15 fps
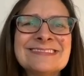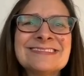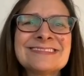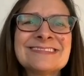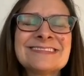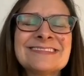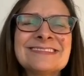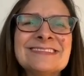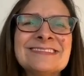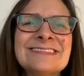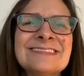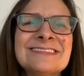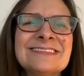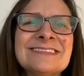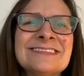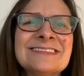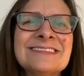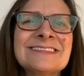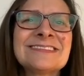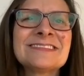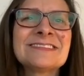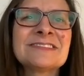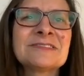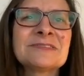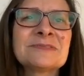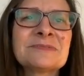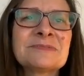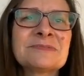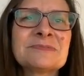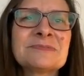
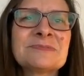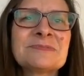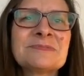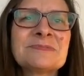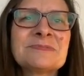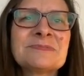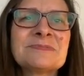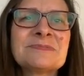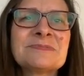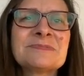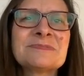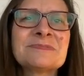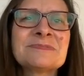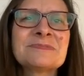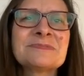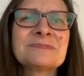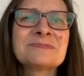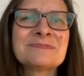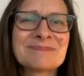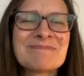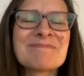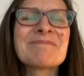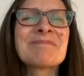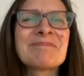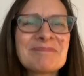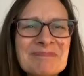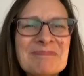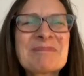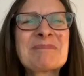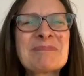
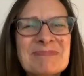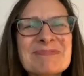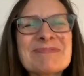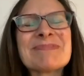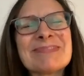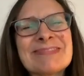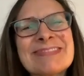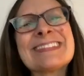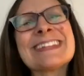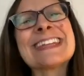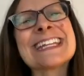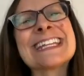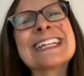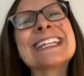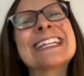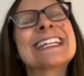This person isn't speaking.